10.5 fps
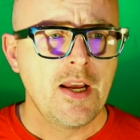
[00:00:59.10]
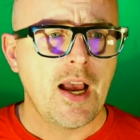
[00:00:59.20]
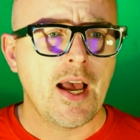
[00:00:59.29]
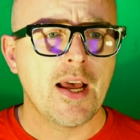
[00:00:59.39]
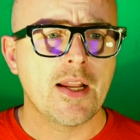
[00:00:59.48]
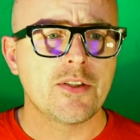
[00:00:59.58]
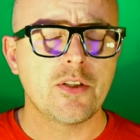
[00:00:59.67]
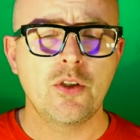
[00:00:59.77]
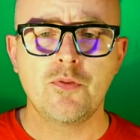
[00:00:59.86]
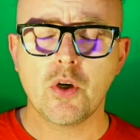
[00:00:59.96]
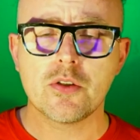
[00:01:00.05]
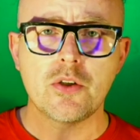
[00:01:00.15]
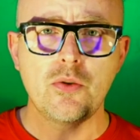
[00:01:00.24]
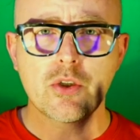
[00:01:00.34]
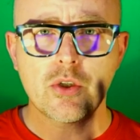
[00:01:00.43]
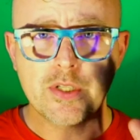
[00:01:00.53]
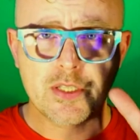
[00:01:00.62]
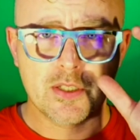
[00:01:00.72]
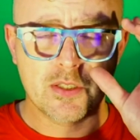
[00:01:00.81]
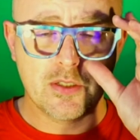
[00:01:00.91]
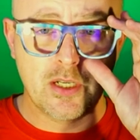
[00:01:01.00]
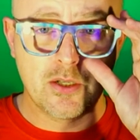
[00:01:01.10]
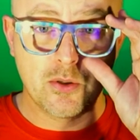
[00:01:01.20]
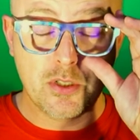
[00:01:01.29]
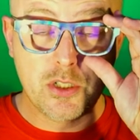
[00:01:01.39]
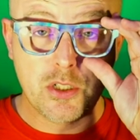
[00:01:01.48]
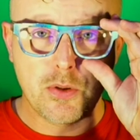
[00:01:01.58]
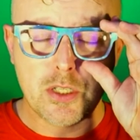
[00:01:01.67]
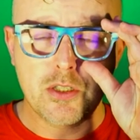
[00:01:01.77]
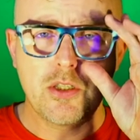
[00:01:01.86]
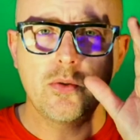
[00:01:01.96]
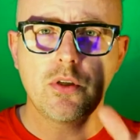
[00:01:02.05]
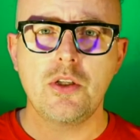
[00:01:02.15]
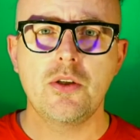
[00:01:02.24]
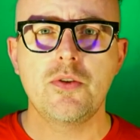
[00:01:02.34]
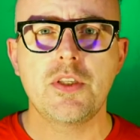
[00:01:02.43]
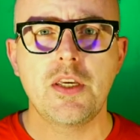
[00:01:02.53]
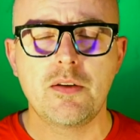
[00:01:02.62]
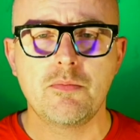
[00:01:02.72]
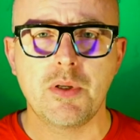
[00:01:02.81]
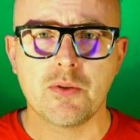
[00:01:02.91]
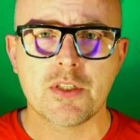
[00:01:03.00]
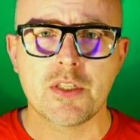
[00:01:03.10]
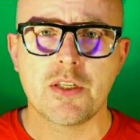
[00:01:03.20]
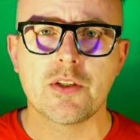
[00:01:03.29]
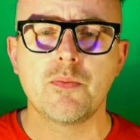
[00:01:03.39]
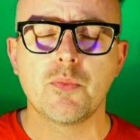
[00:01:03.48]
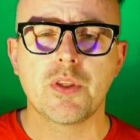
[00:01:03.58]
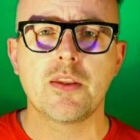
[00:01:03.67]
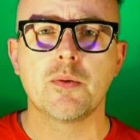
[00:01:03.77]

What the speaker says: And you've got two choices in order to do this. You can use the inbuilt system within the